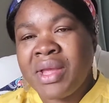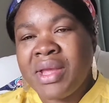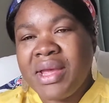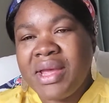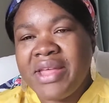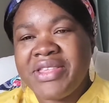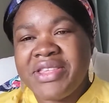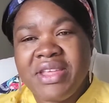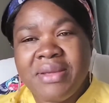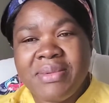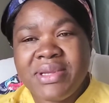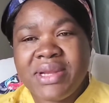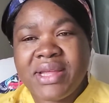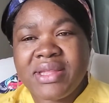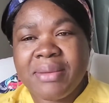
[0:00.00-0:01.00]
it seems
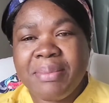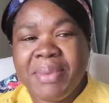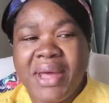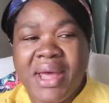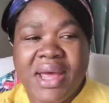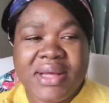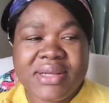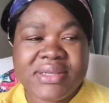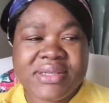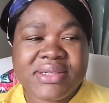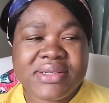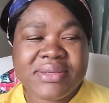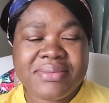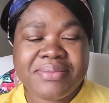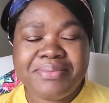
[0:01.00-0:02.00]
like the
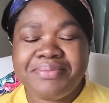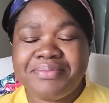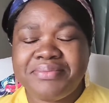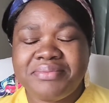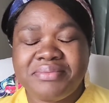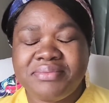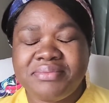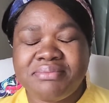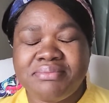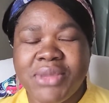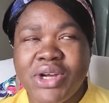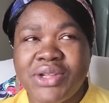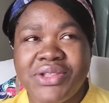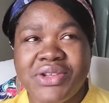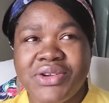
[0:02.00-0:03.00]
past
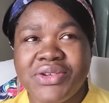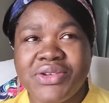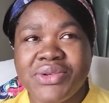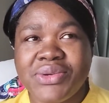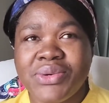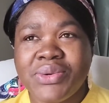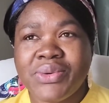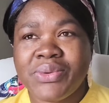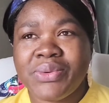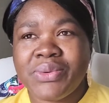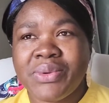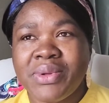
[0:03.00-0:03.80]
month or so,